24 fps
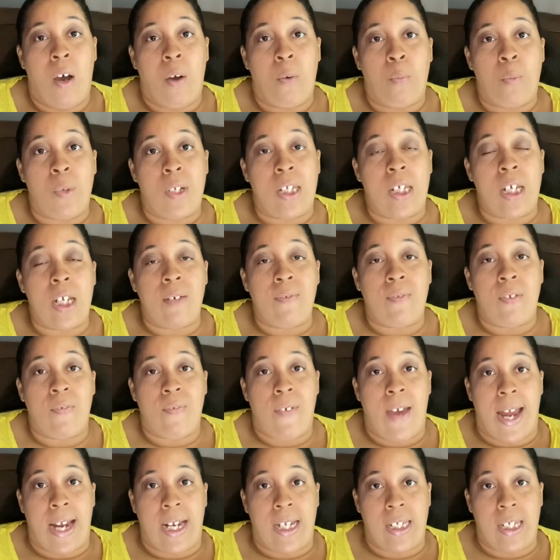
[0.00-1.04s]
receive the
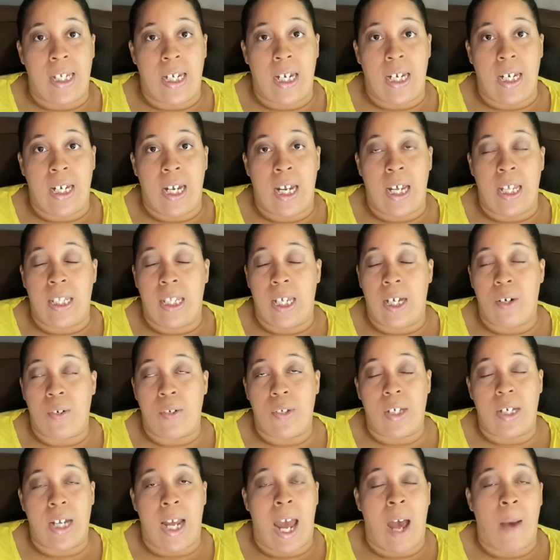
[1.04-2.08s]
vaccine. And there's
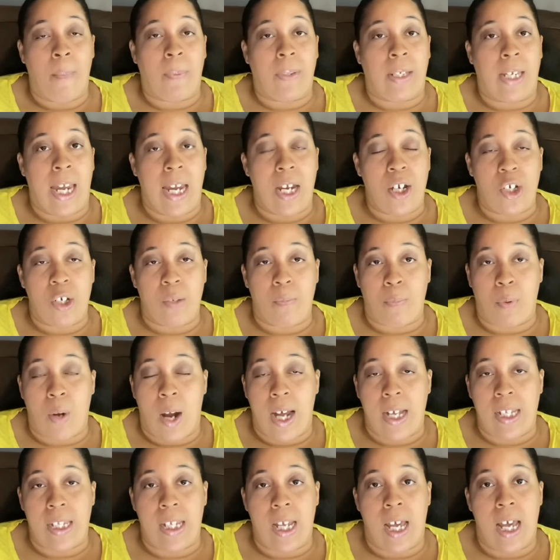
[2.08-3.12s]
an application
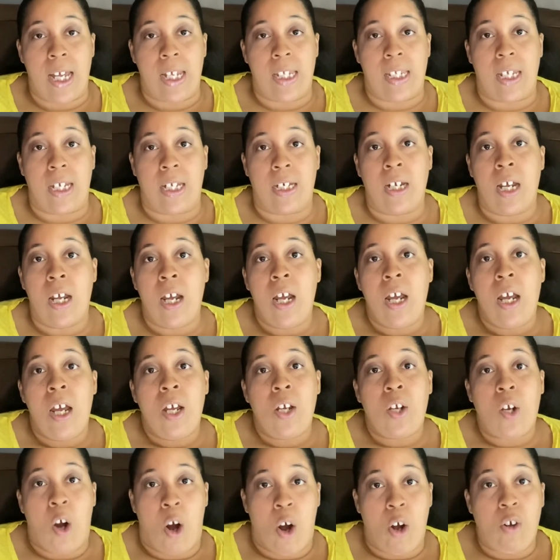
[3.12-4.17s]
process, and
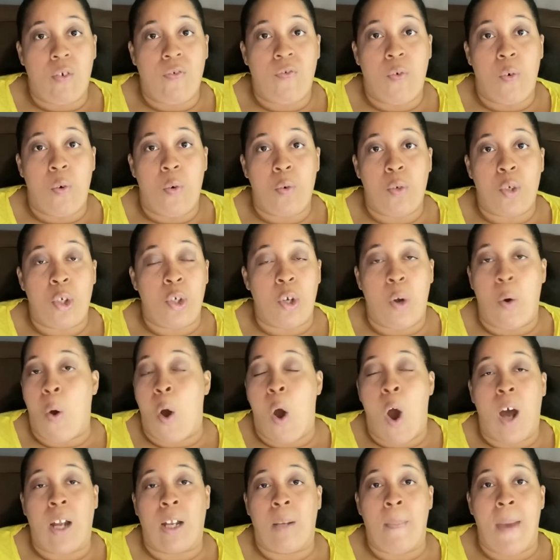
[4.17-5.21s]
Carnival, you don't
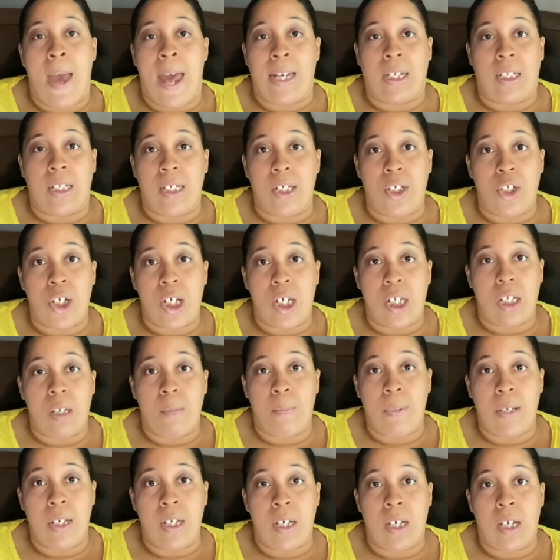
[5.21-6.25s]
automatically just to
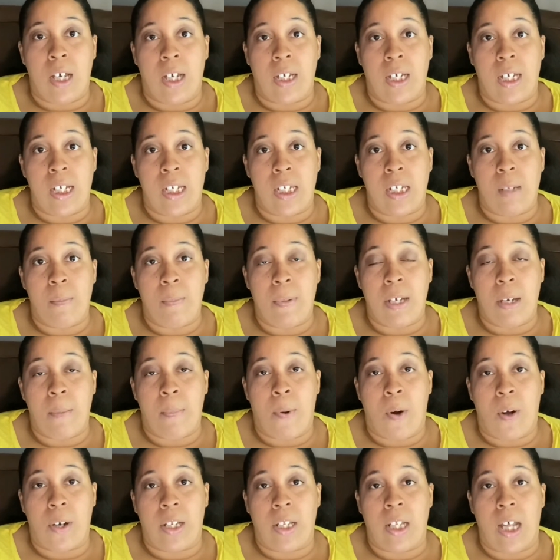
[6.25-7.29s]
be get to be a
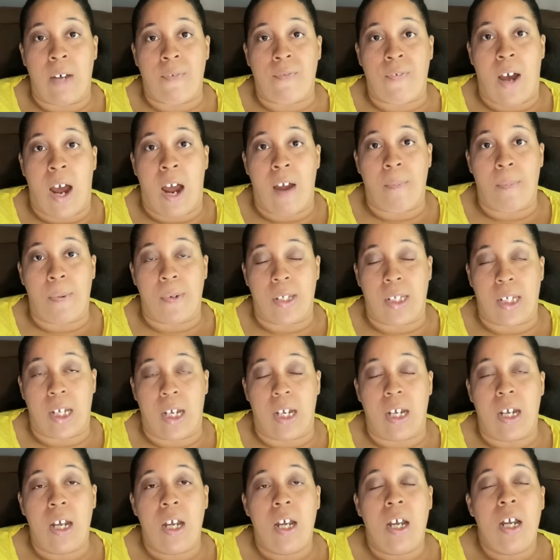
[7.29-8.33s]
part of that 5%.
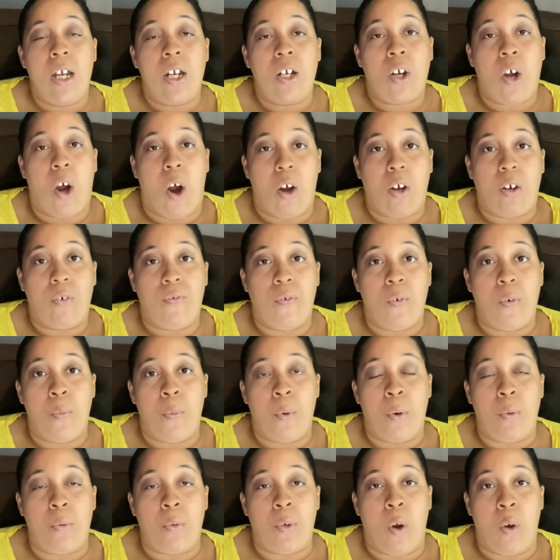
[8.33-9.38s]
Carnival
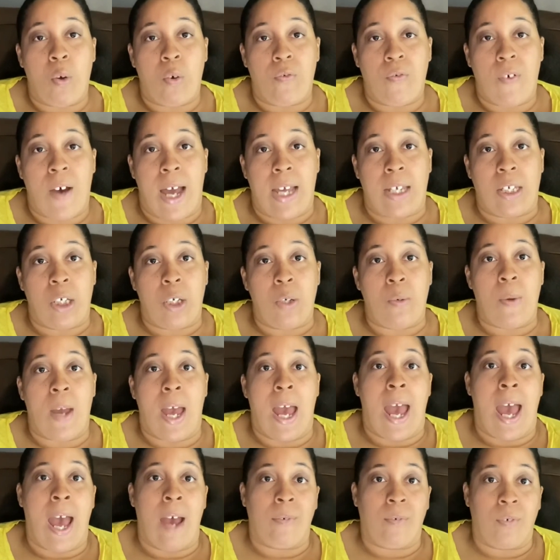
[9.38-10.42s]
will notify you
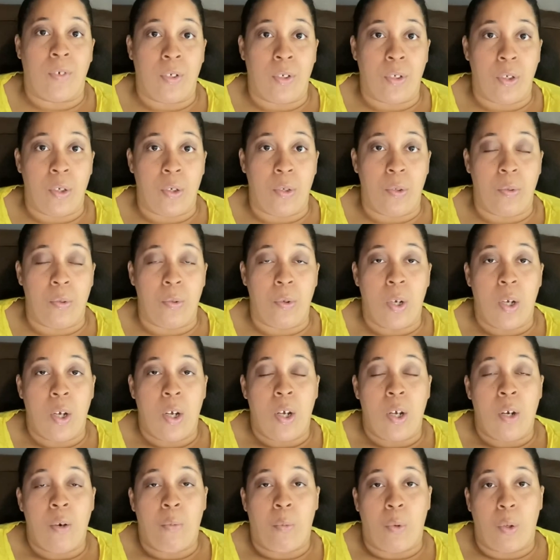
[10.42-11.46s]
after you
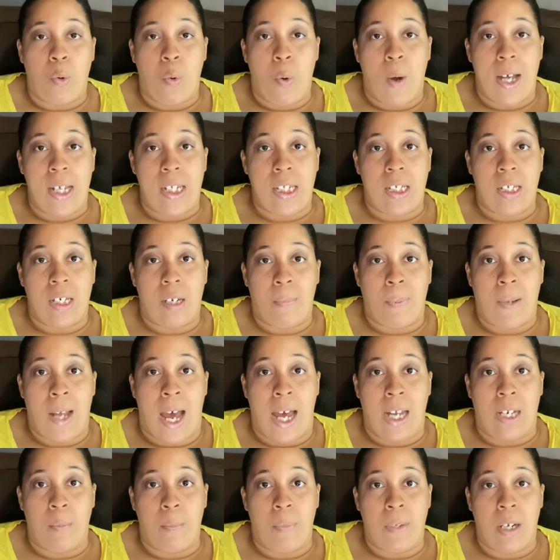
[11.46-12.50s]
request and
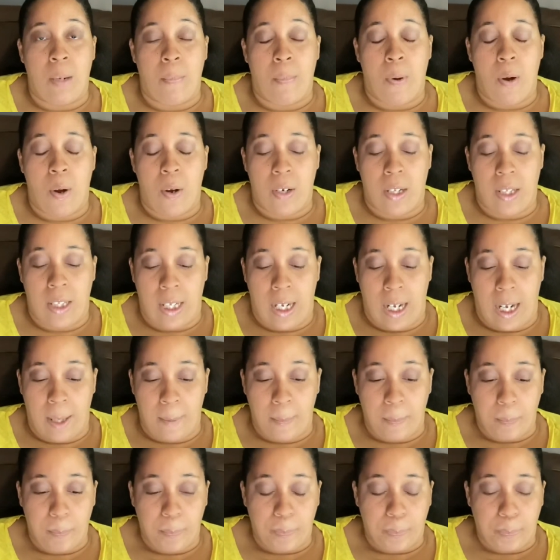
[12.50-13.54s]
apply to be a part of
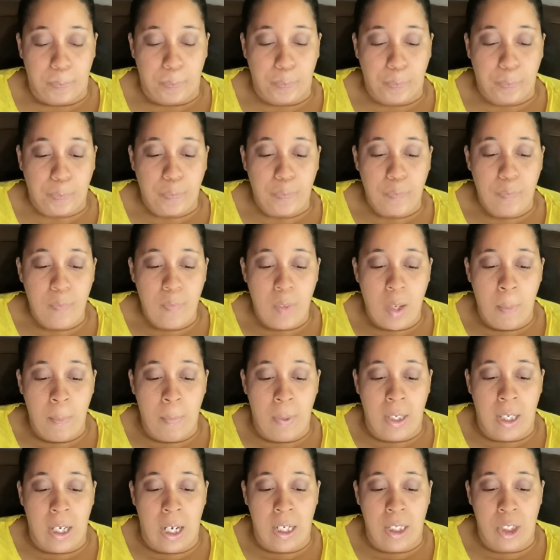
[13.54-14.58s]
that.
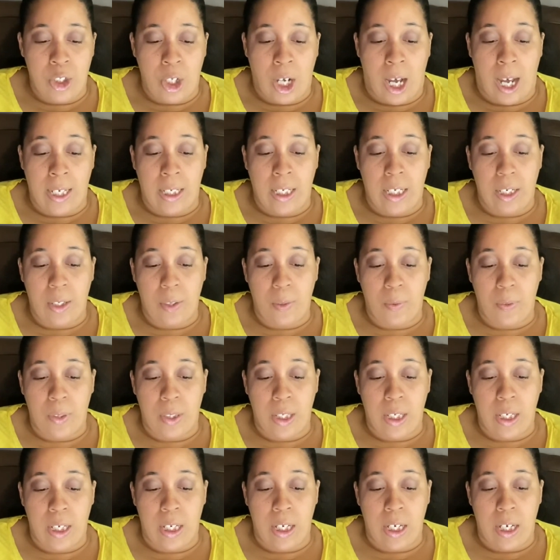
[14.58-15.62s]
But John Heald,
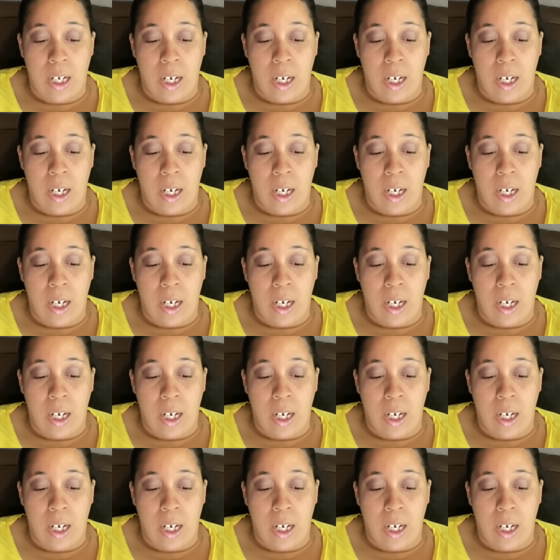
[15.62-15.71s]
the